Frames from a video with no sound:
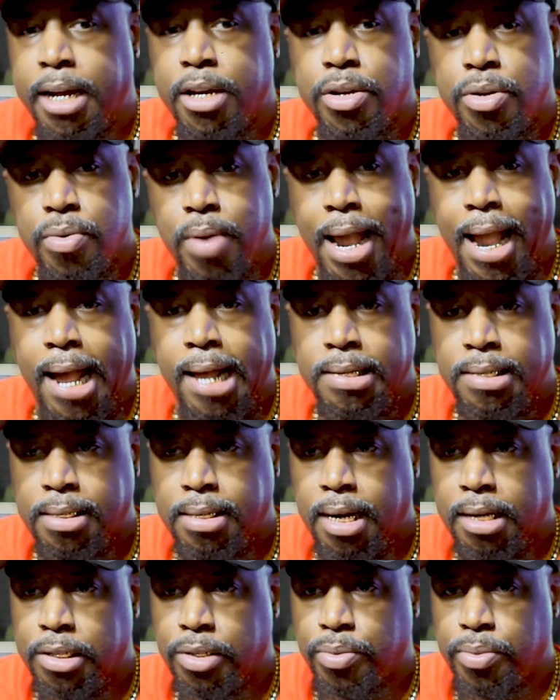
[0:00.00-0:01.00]
you had
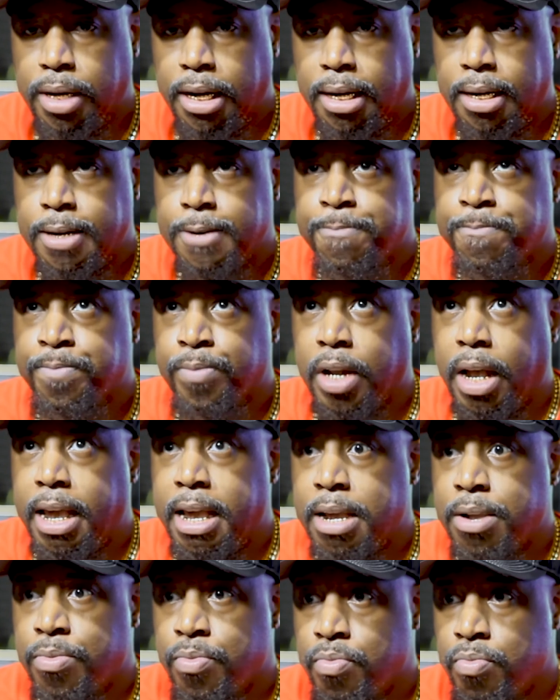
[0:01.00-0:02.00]
sex with.
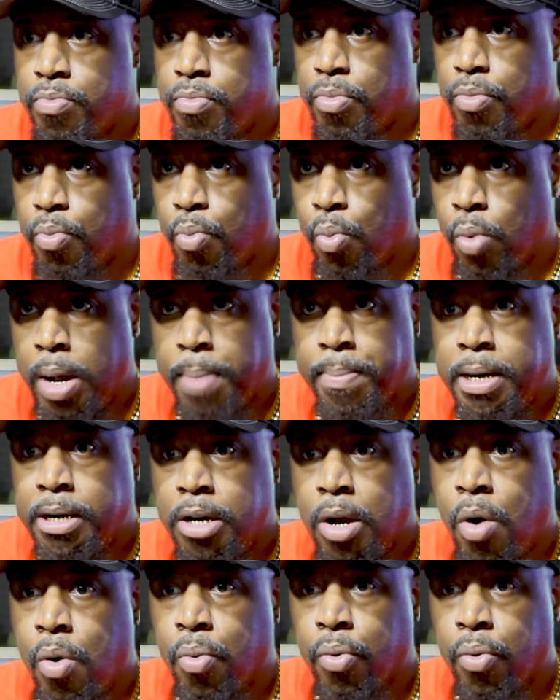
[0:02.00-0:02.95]
And women don't